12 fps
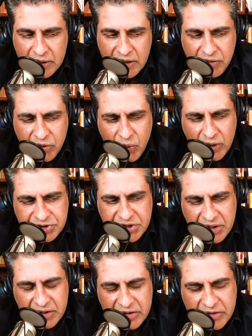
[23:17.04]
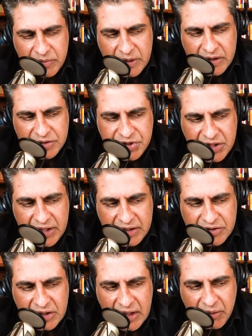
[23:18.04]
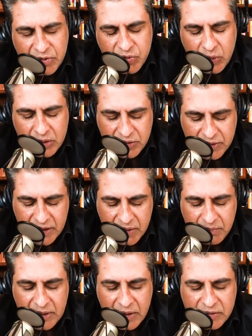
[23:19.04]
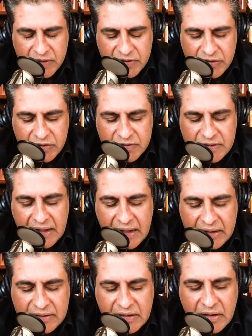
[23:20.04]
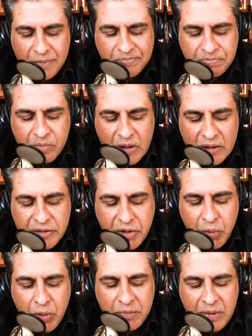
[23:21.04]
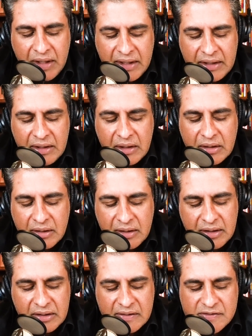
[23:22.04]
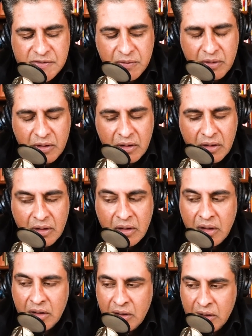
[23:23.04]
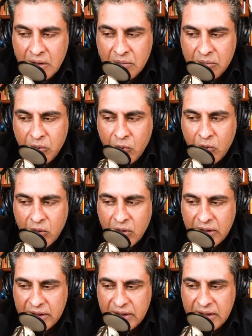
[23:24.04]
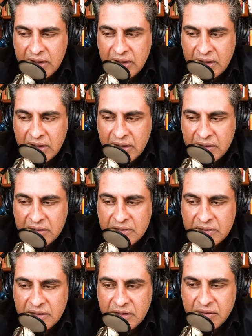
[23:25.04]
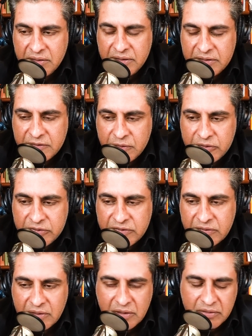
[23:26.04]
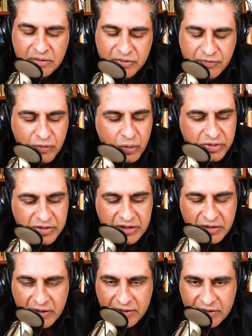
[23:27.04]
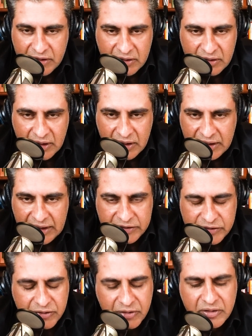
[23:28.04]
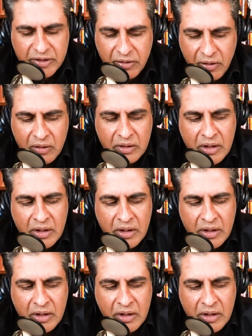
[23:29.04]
question, it's been a change, and I was wondering about this, is that, when my kids were born, and this was, there's 14, 11, and 8, so they're little.